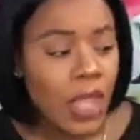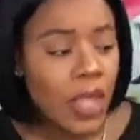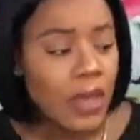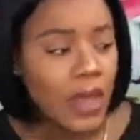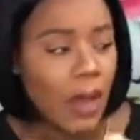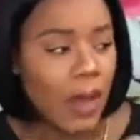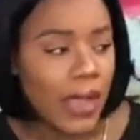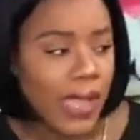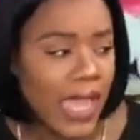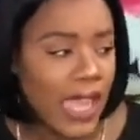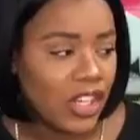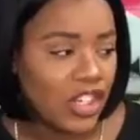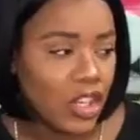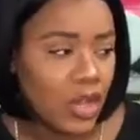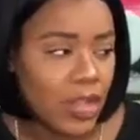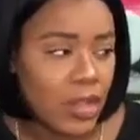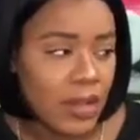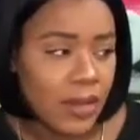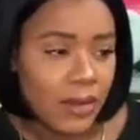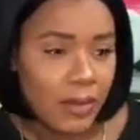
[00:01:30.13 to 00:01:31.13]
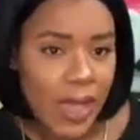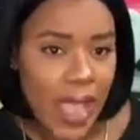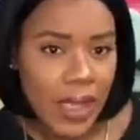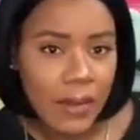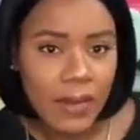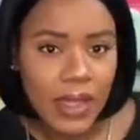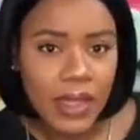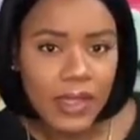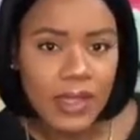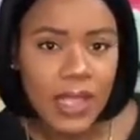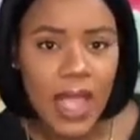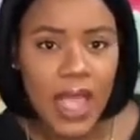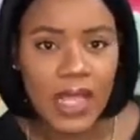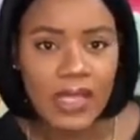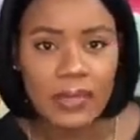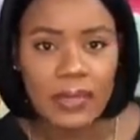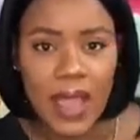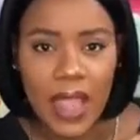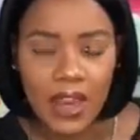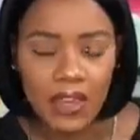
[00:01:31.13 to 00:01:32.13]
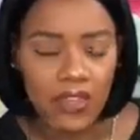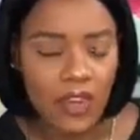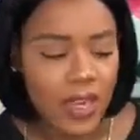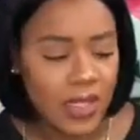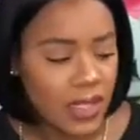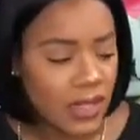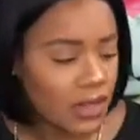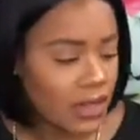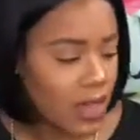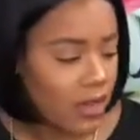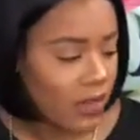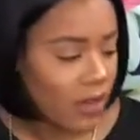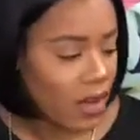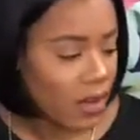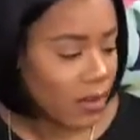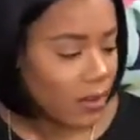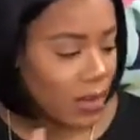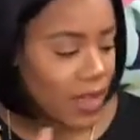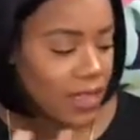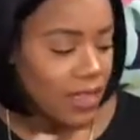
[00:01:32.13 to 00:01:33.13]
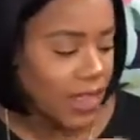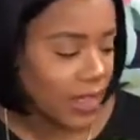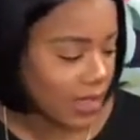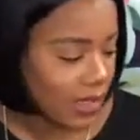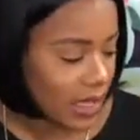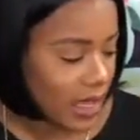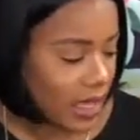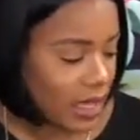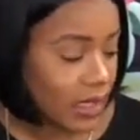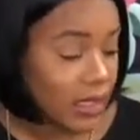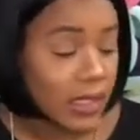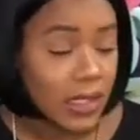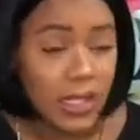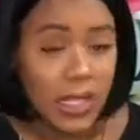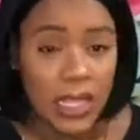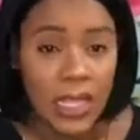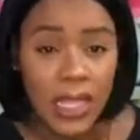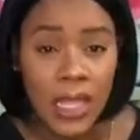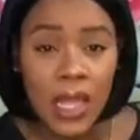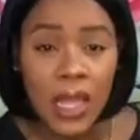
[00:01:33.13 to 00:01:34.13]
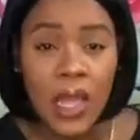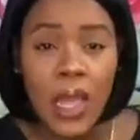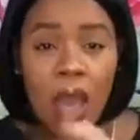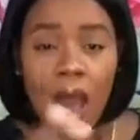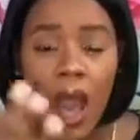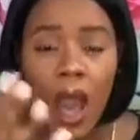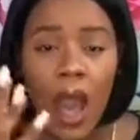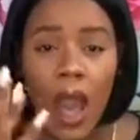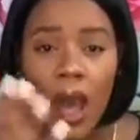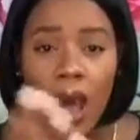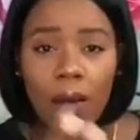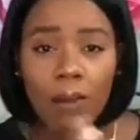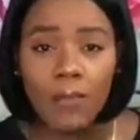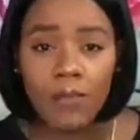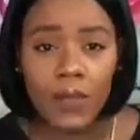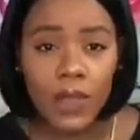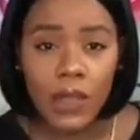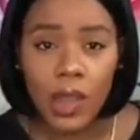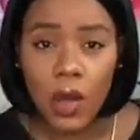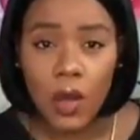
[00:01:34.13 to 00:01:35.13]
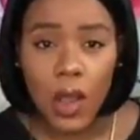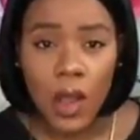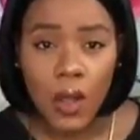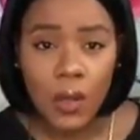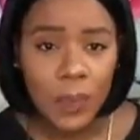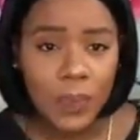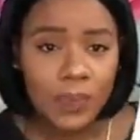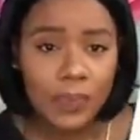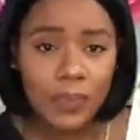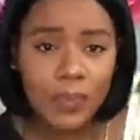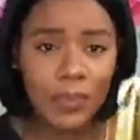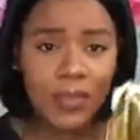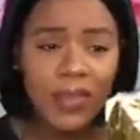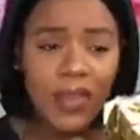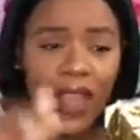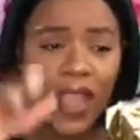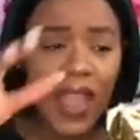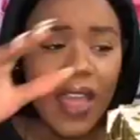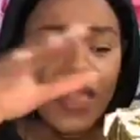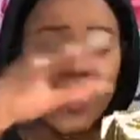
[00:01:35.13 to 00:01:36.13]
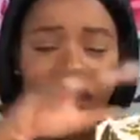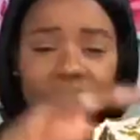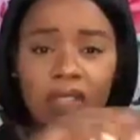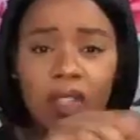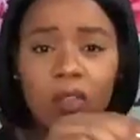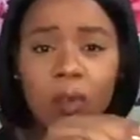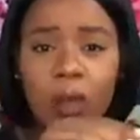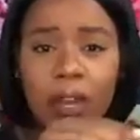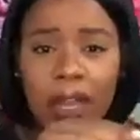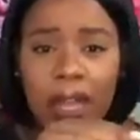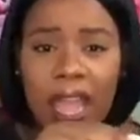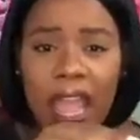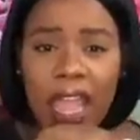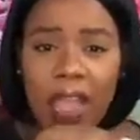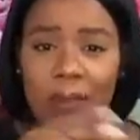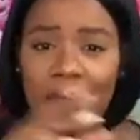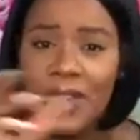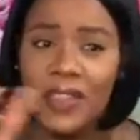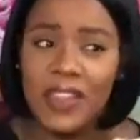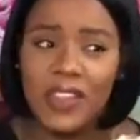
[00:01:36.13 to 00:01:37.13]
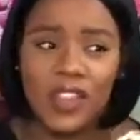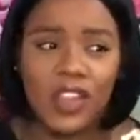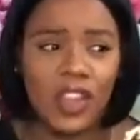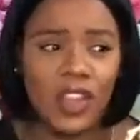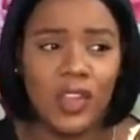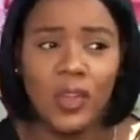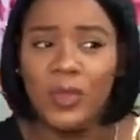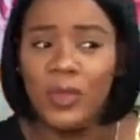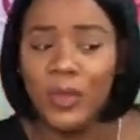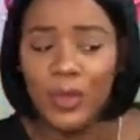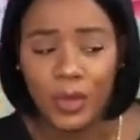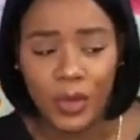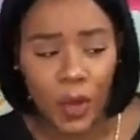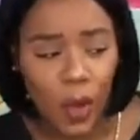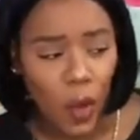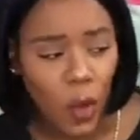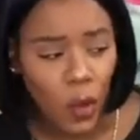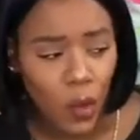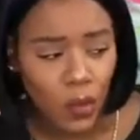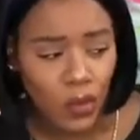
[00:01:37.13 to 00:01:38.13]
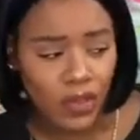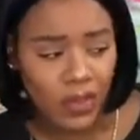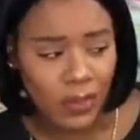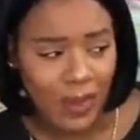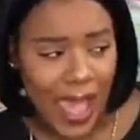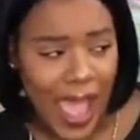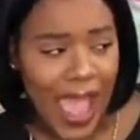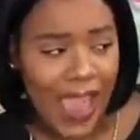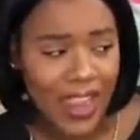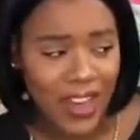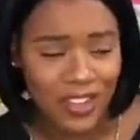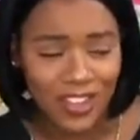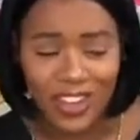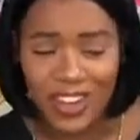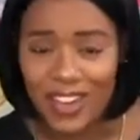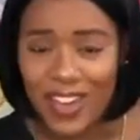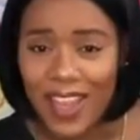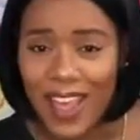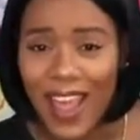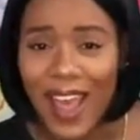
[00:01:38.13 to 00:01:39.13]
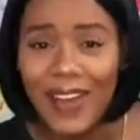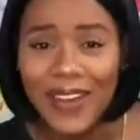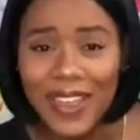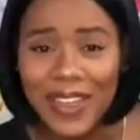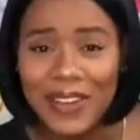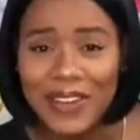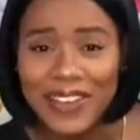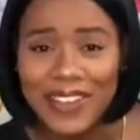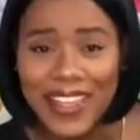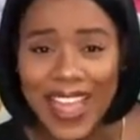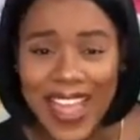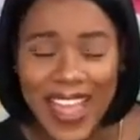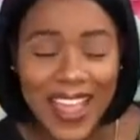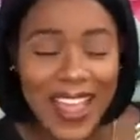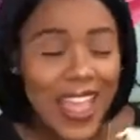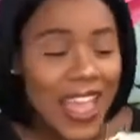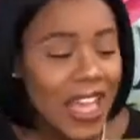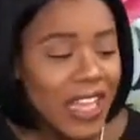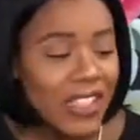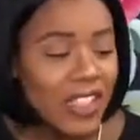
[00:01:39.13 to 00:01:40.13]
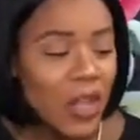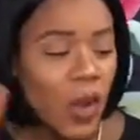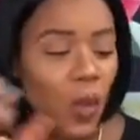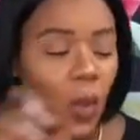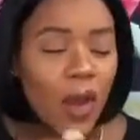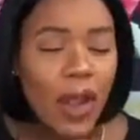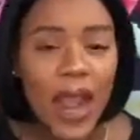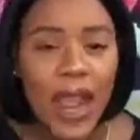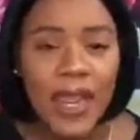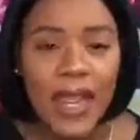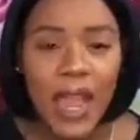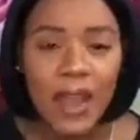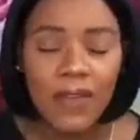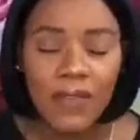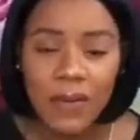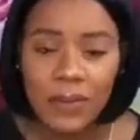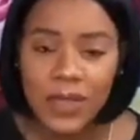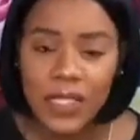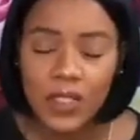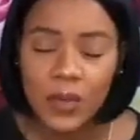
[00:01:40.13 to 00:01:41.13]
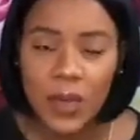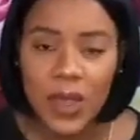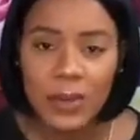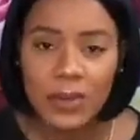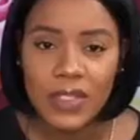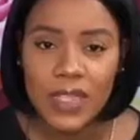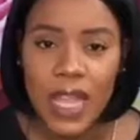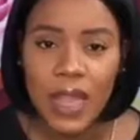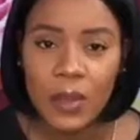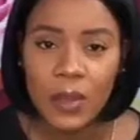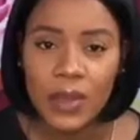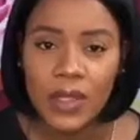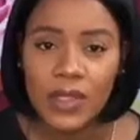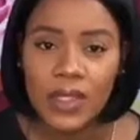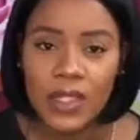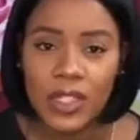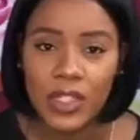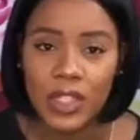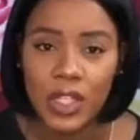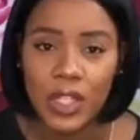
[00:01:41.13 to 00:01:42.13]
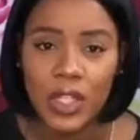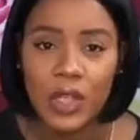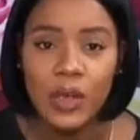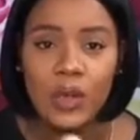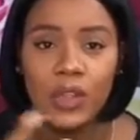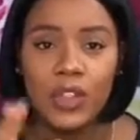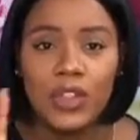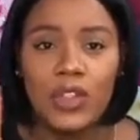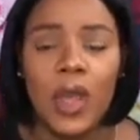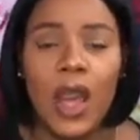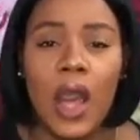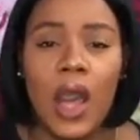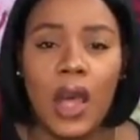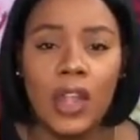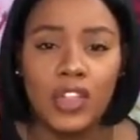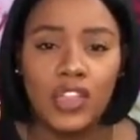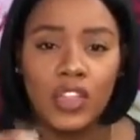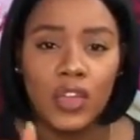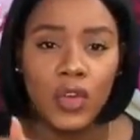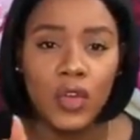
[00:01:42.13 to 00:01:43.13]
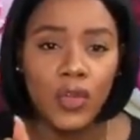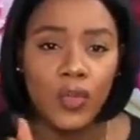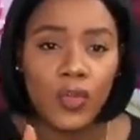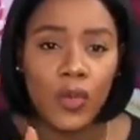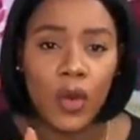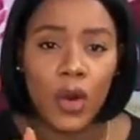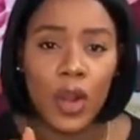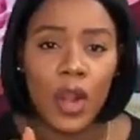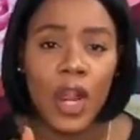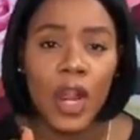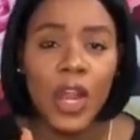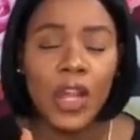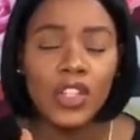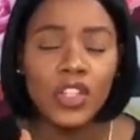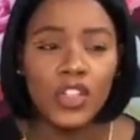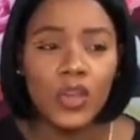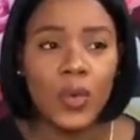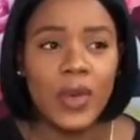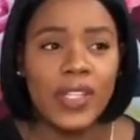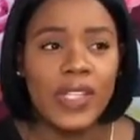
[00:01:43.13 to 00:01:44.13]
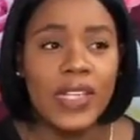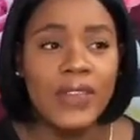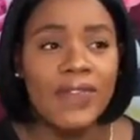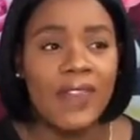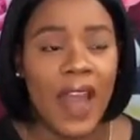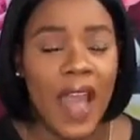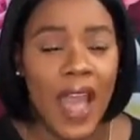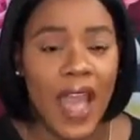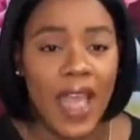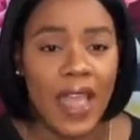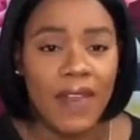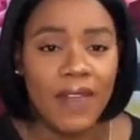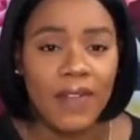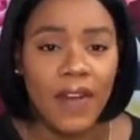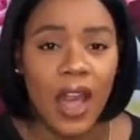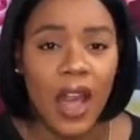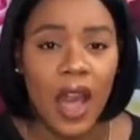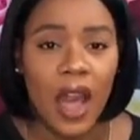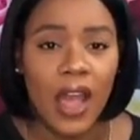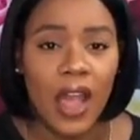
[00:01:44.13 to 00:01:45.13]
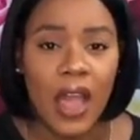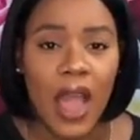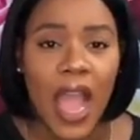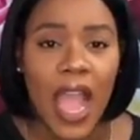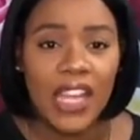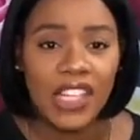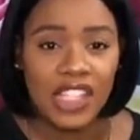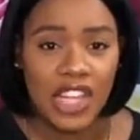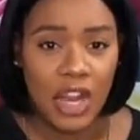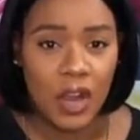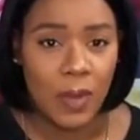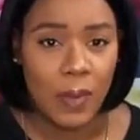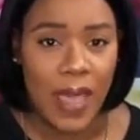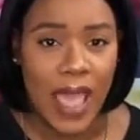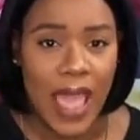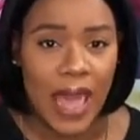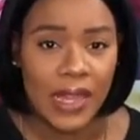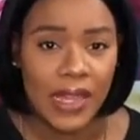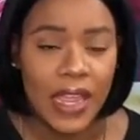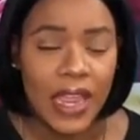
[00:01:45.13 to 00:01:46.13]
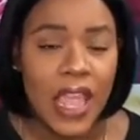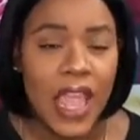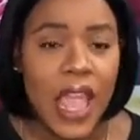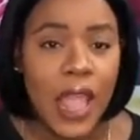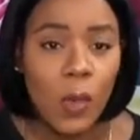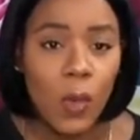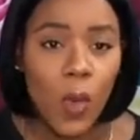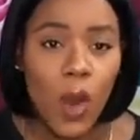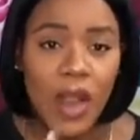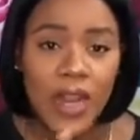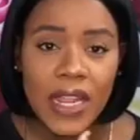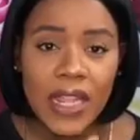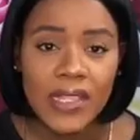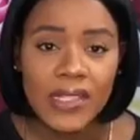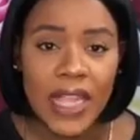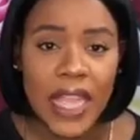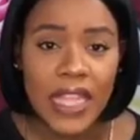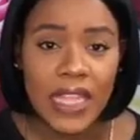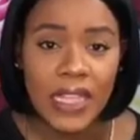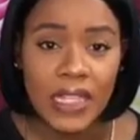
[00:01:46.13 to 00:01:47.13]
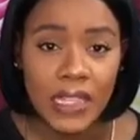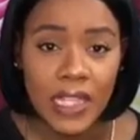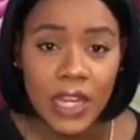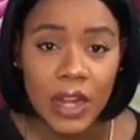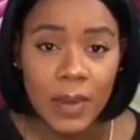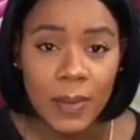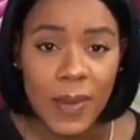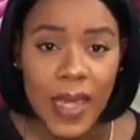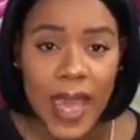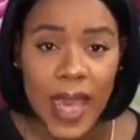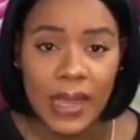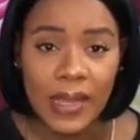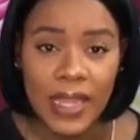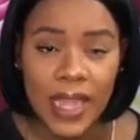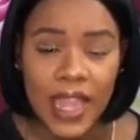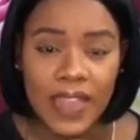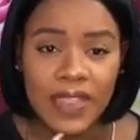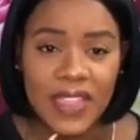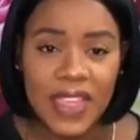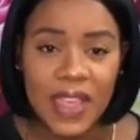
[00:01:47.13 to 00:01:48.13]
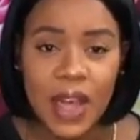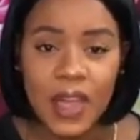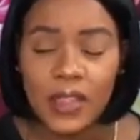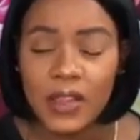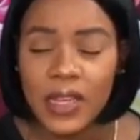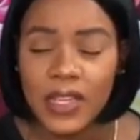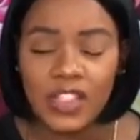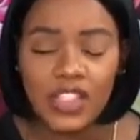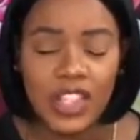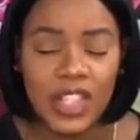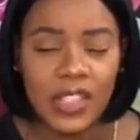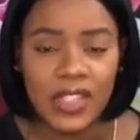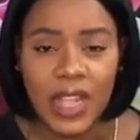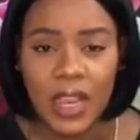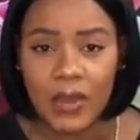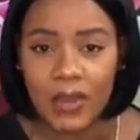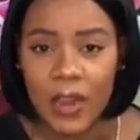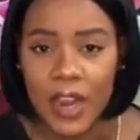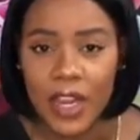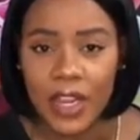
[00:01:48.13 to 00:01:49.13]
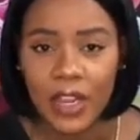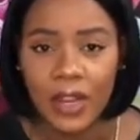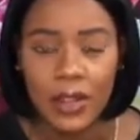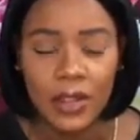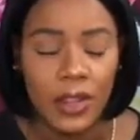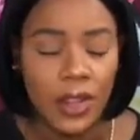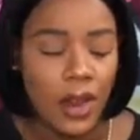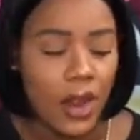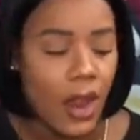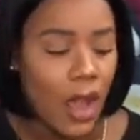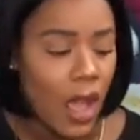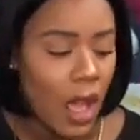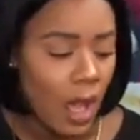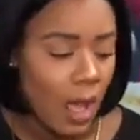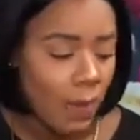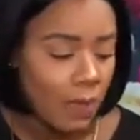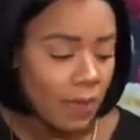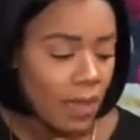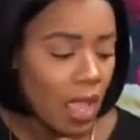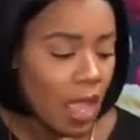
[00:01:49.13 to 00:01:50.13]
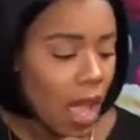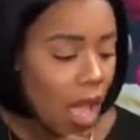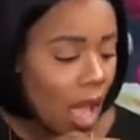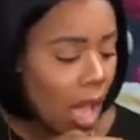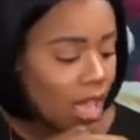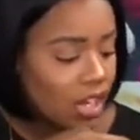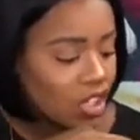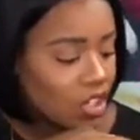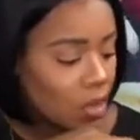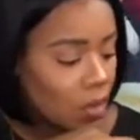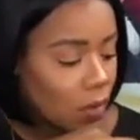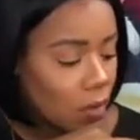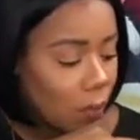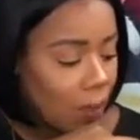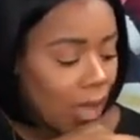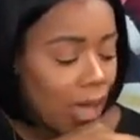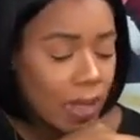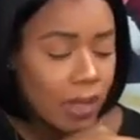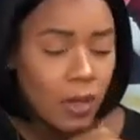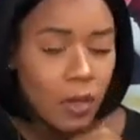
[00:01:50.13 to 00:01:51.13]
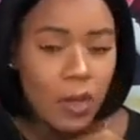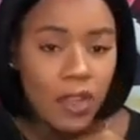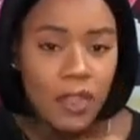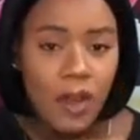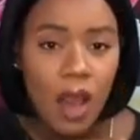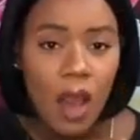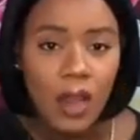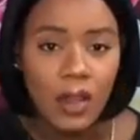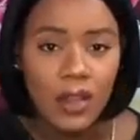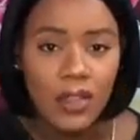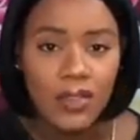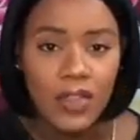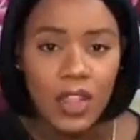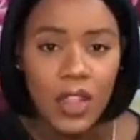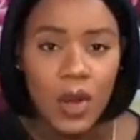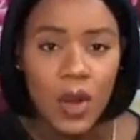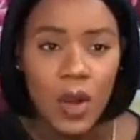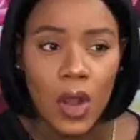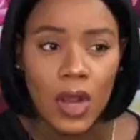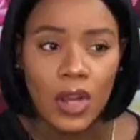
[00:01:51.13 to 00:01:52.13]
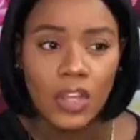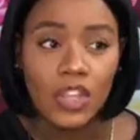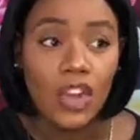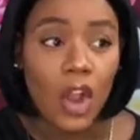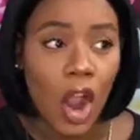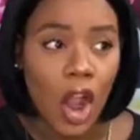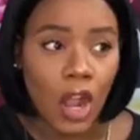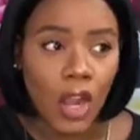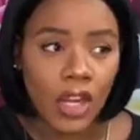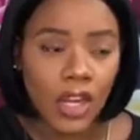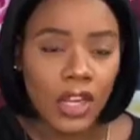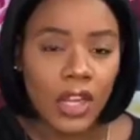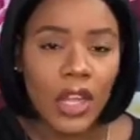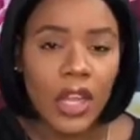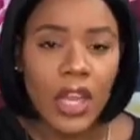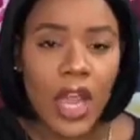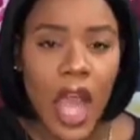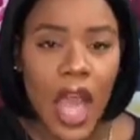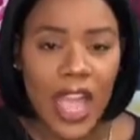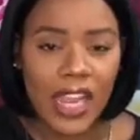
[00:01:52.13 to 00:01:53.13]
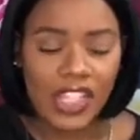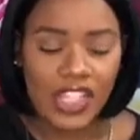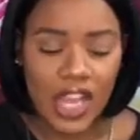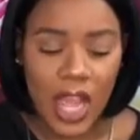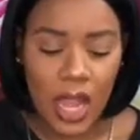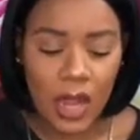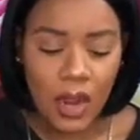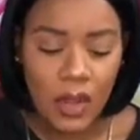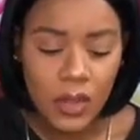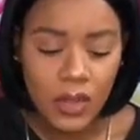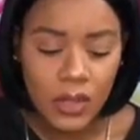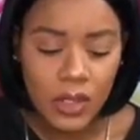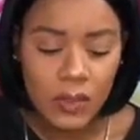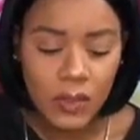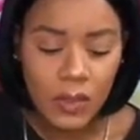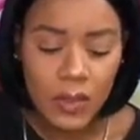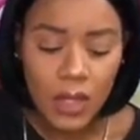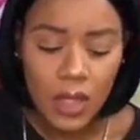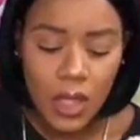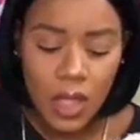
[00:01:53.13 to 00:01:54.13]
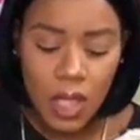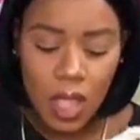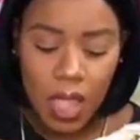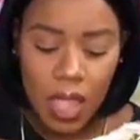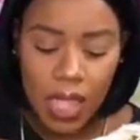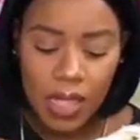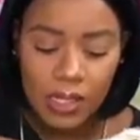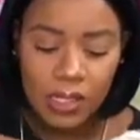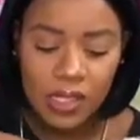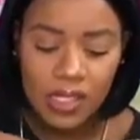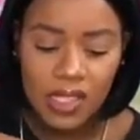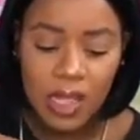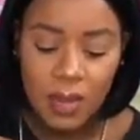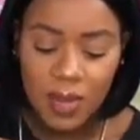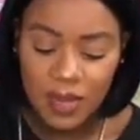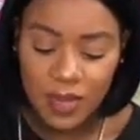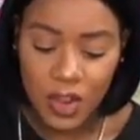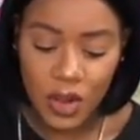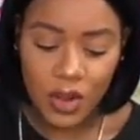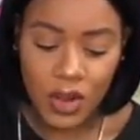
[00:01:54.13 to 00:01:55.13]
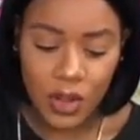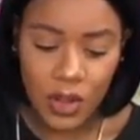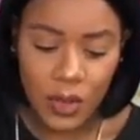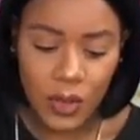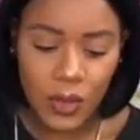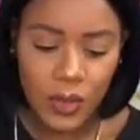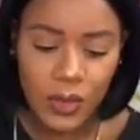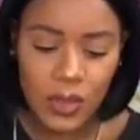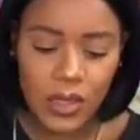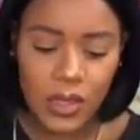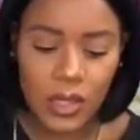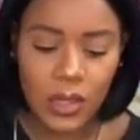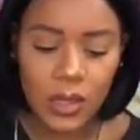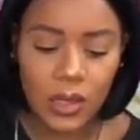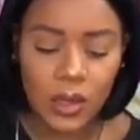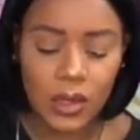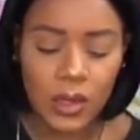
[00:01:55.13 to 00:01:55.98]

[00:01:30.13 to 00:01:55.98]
Now I can't show you the back because it has my address and stuff on it, but this is the um, logo and this is what it came in, this cute gold packaging. How cute is that? So what I got from this website was this cute uh, 2 for 25 uh, eyeshadow palette. One is a glitter palette and the other is just a regular um, eyeshadow palette with all of your dark eyeshadows and some of your nudes.